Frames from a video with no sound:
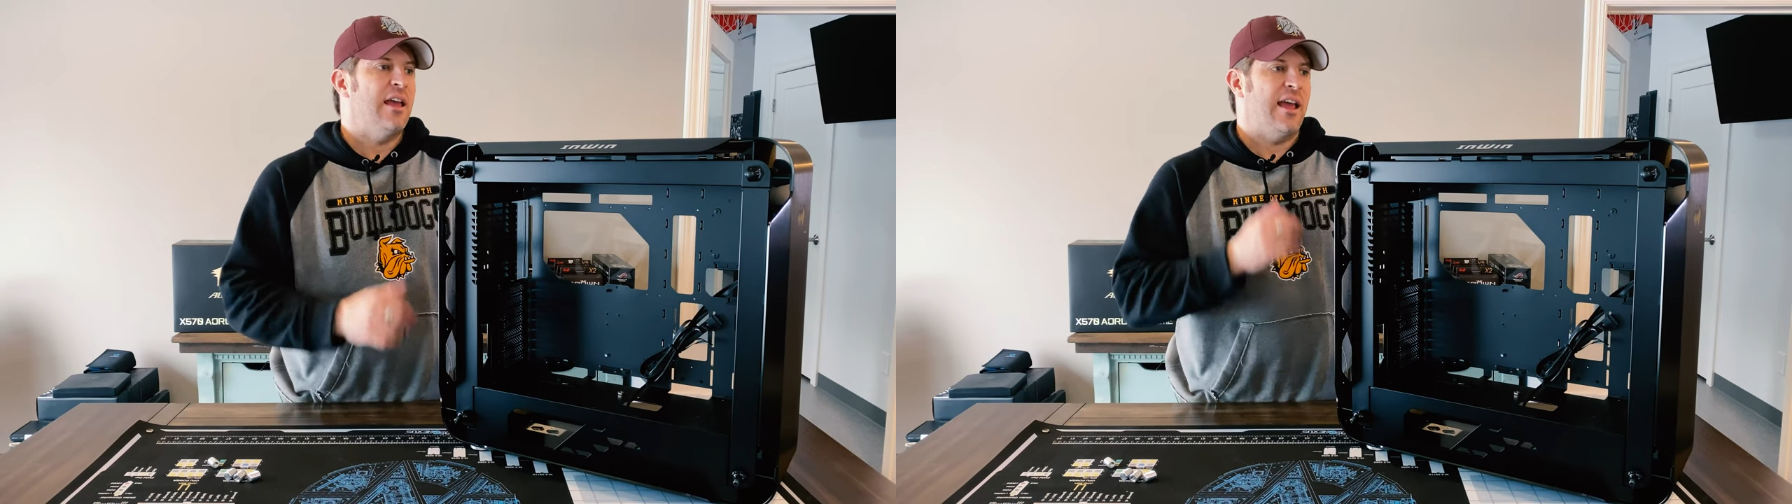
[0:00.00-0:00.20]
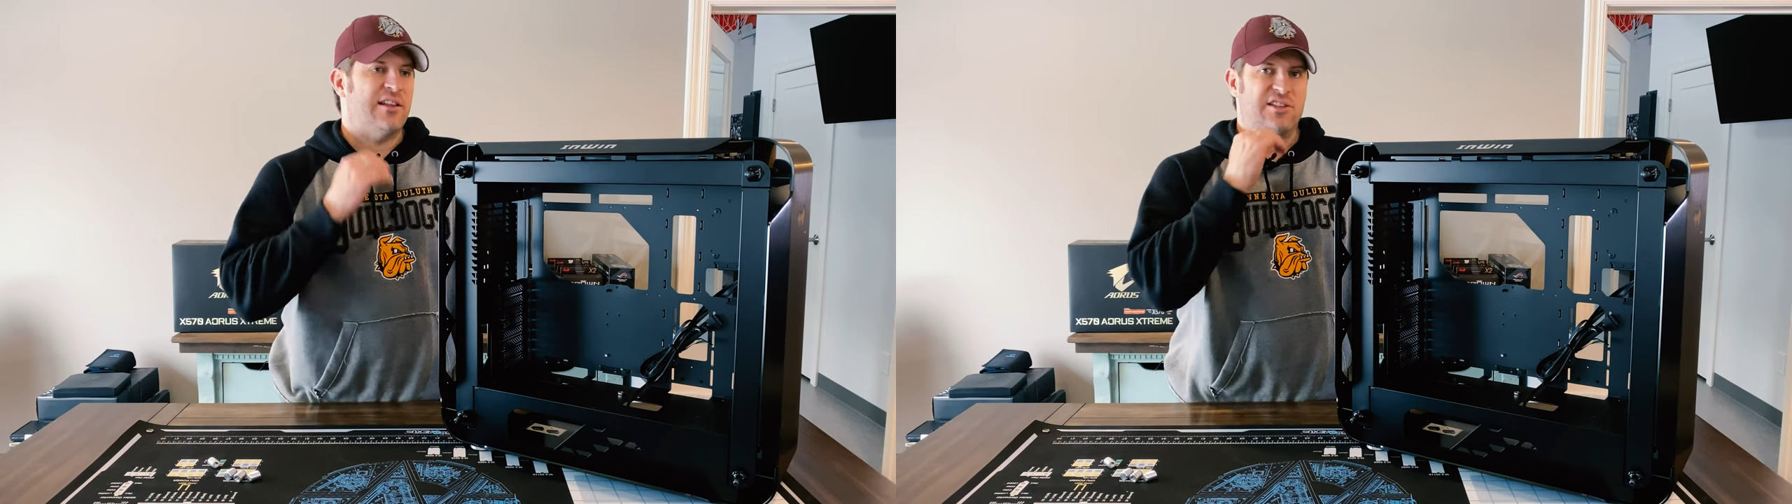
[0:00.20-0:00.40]

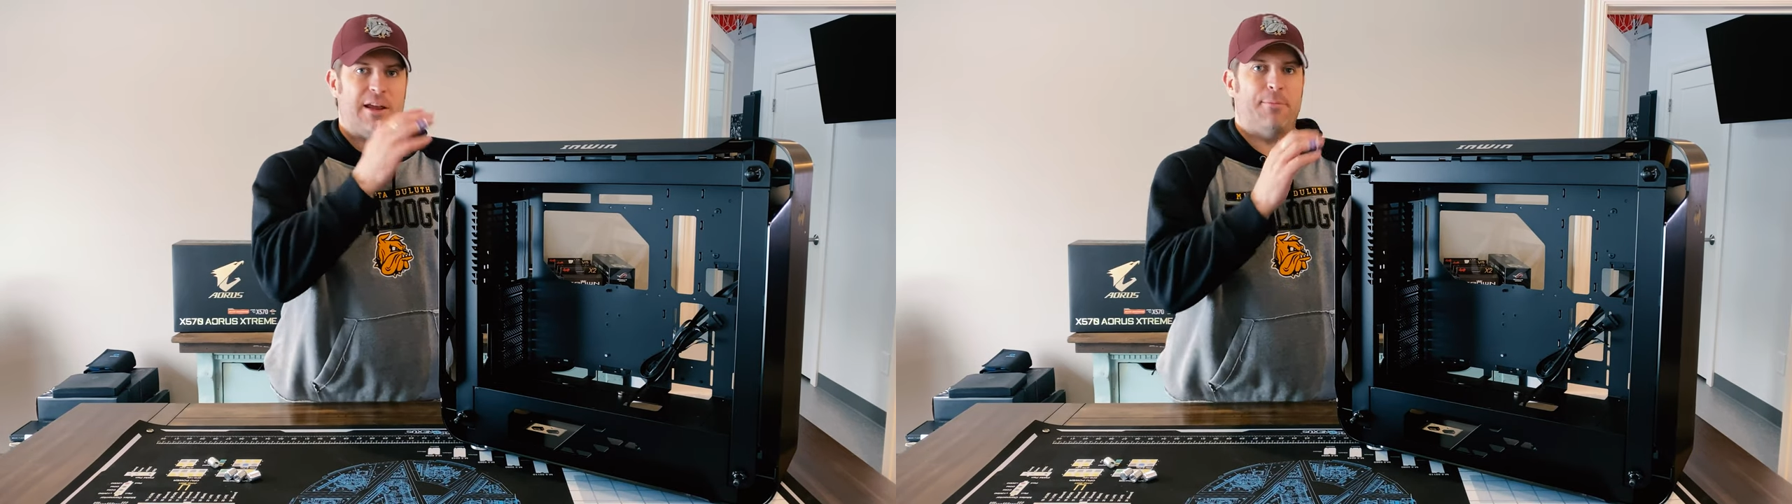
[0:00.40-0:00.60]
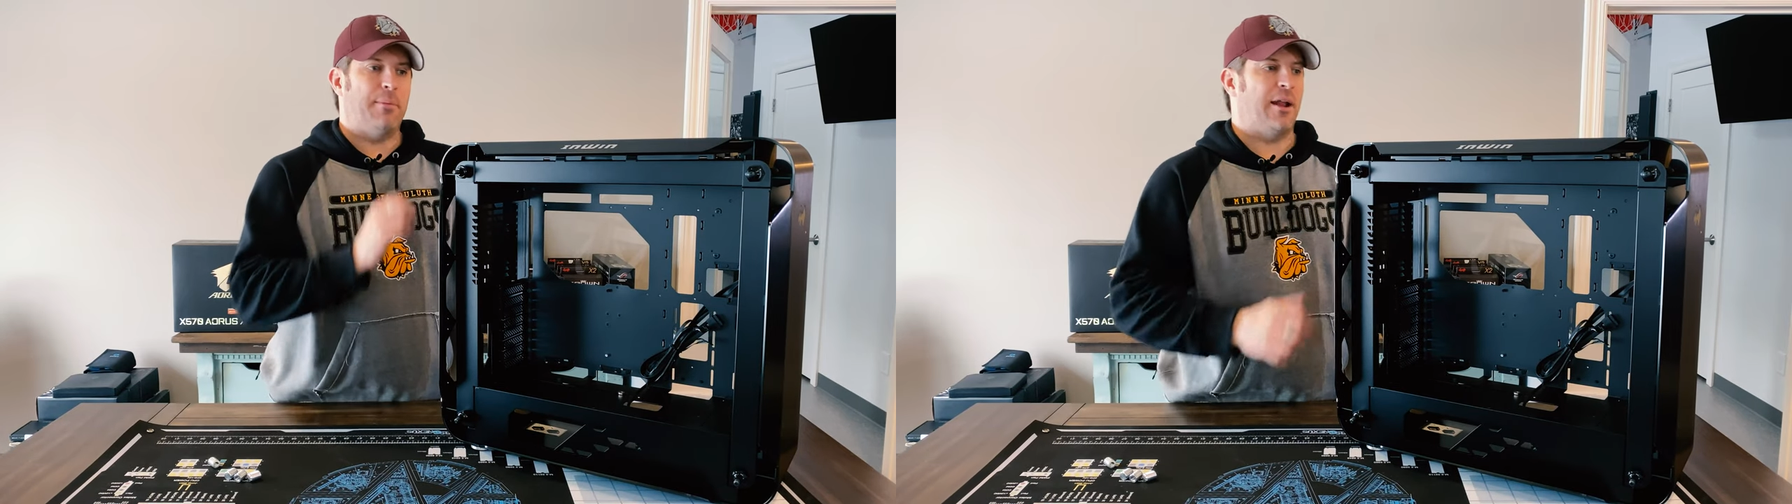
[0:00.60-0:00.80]
as the
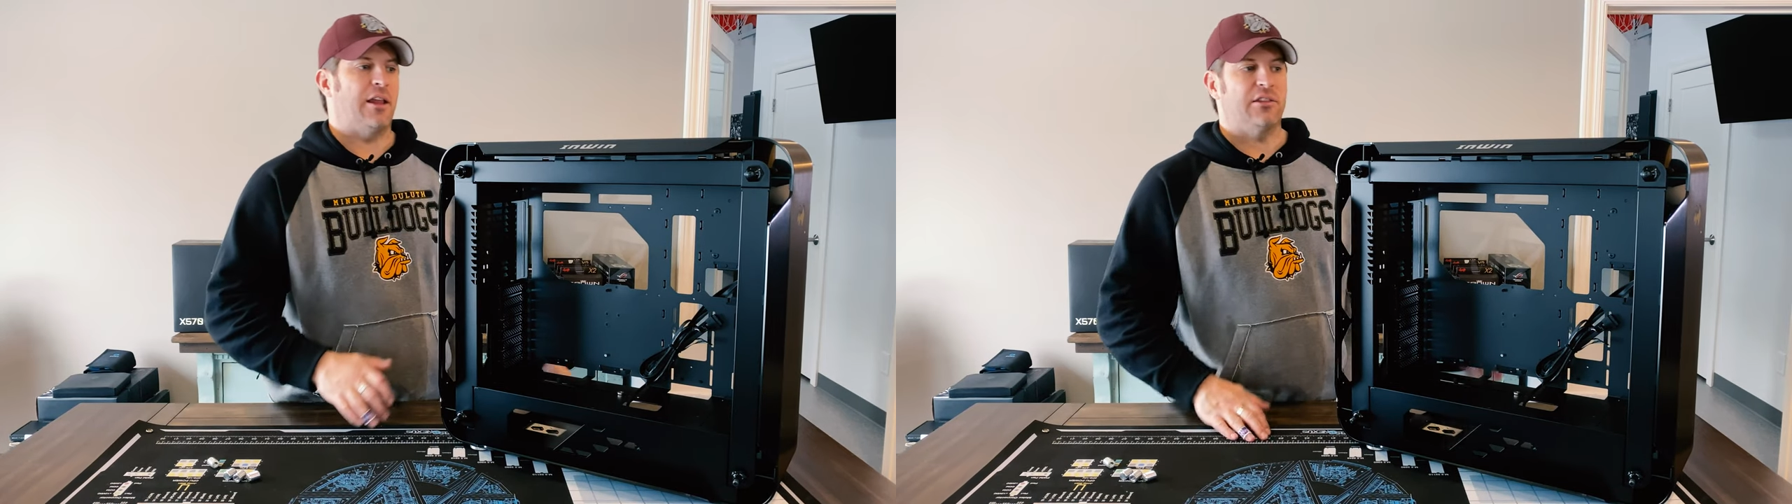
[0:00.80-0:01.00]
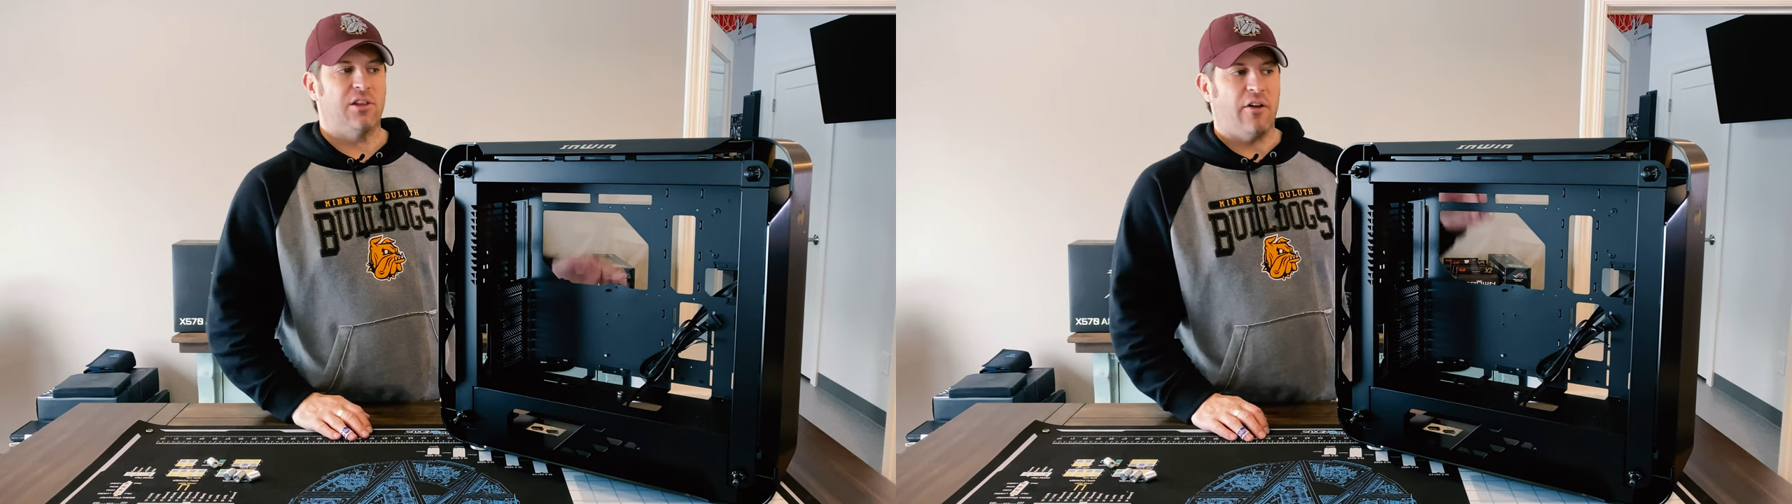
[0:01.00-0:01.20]
implement.
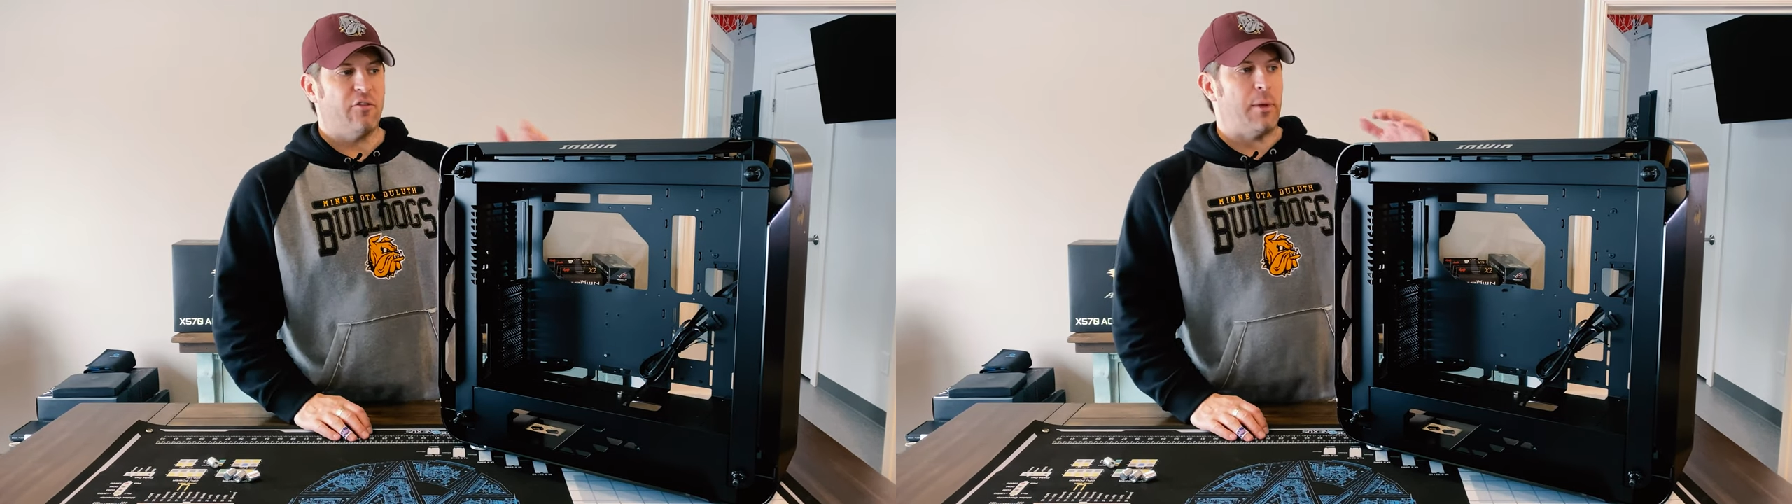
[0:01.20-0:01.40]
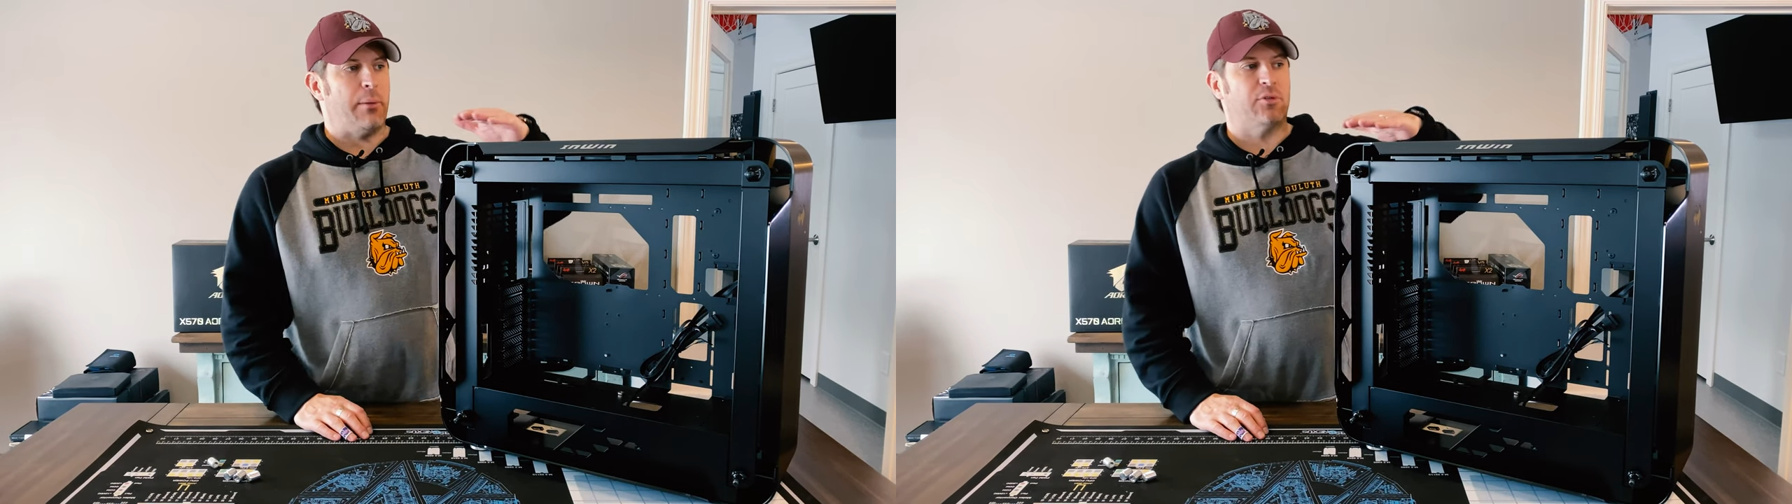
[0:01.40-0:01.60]
I'd love to
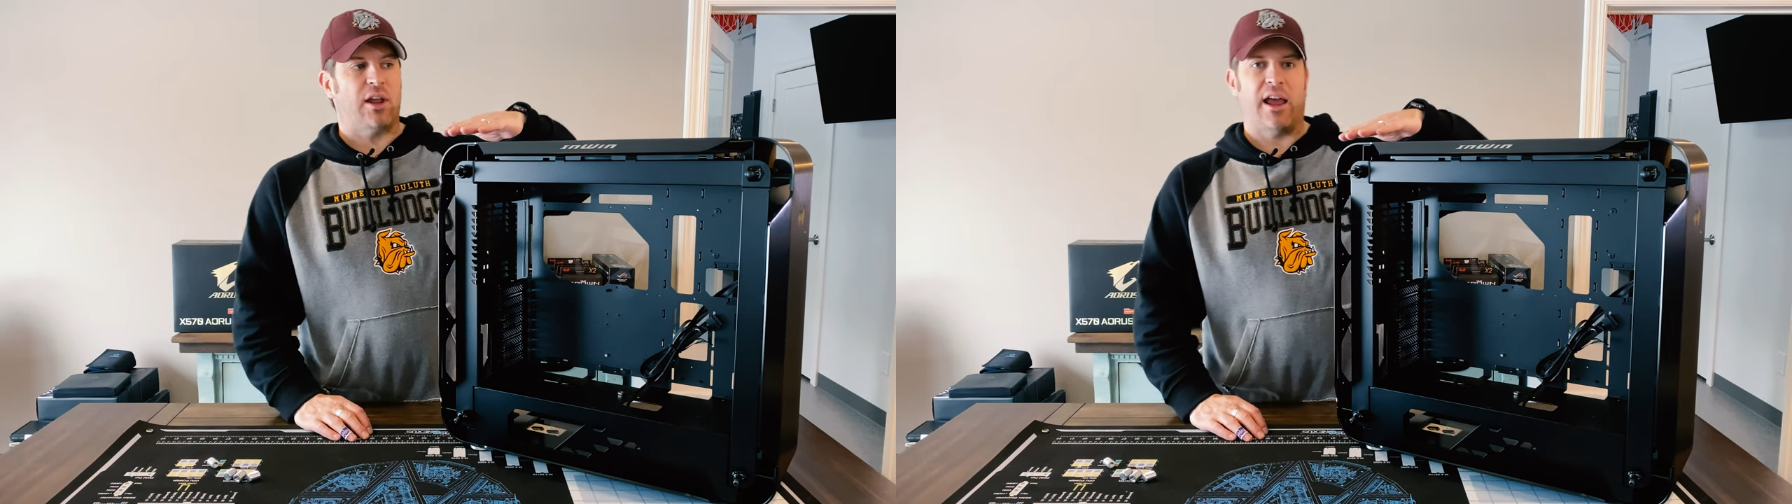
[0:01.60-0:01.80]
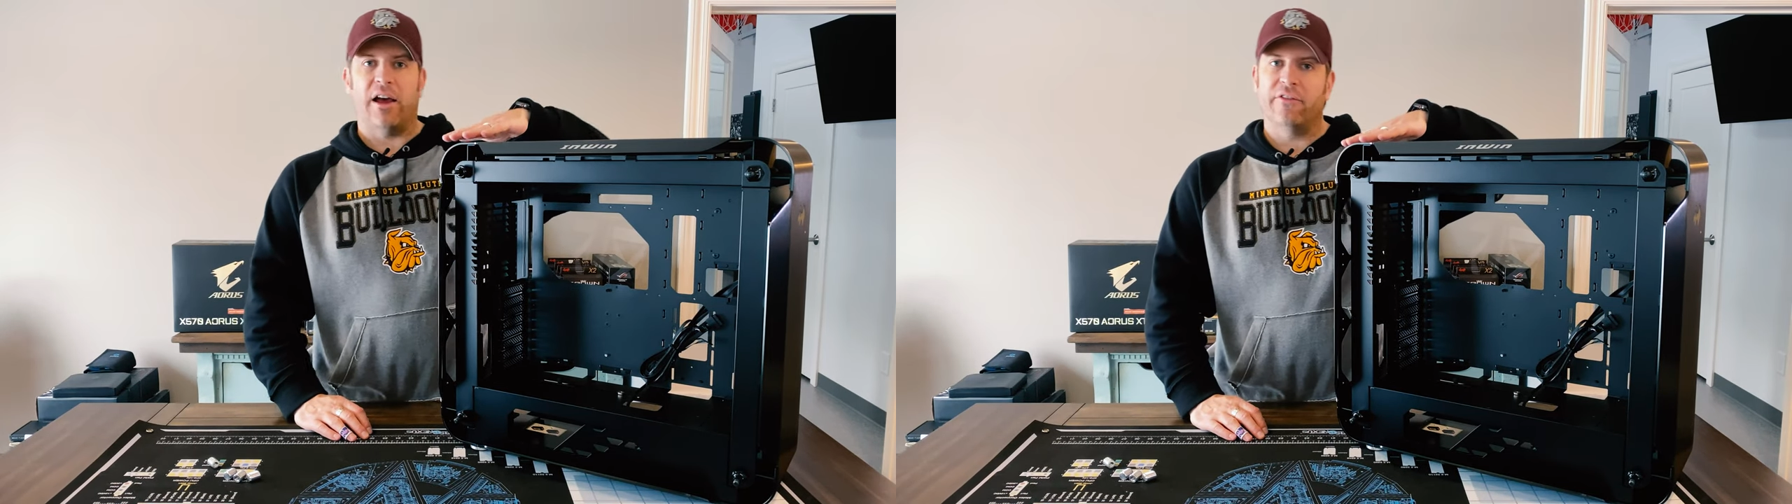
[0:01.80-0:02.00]
be able to
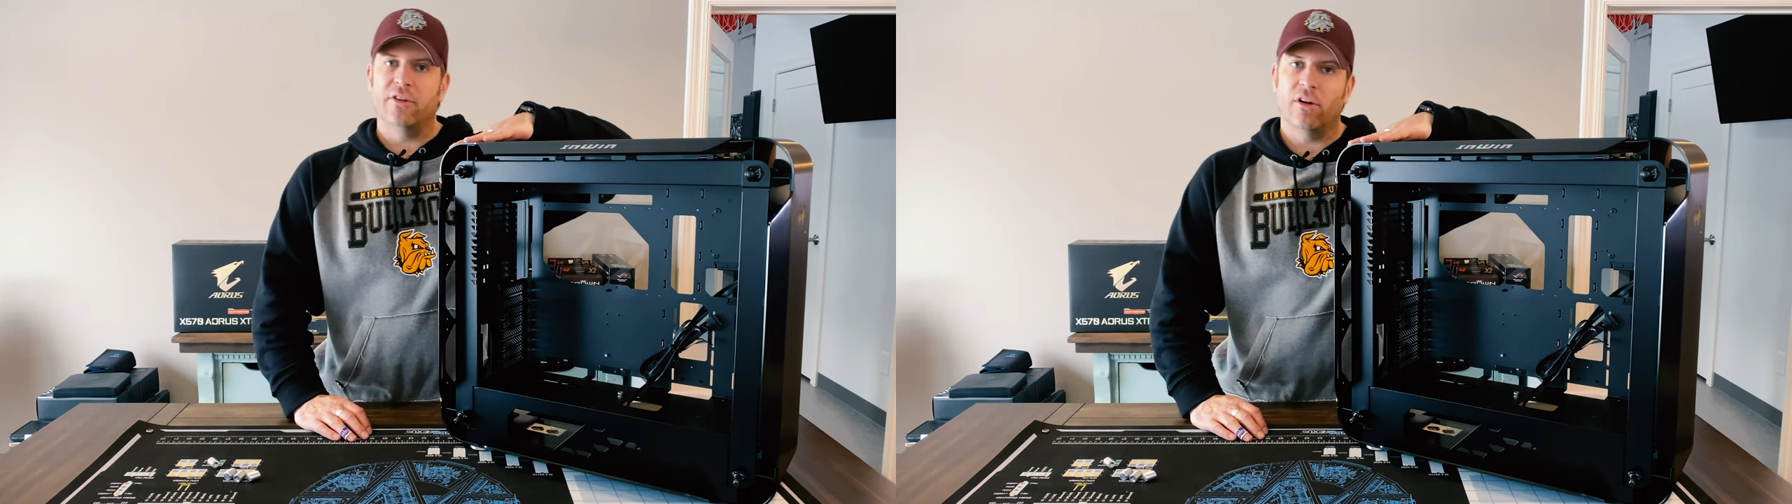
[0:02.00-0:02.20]
have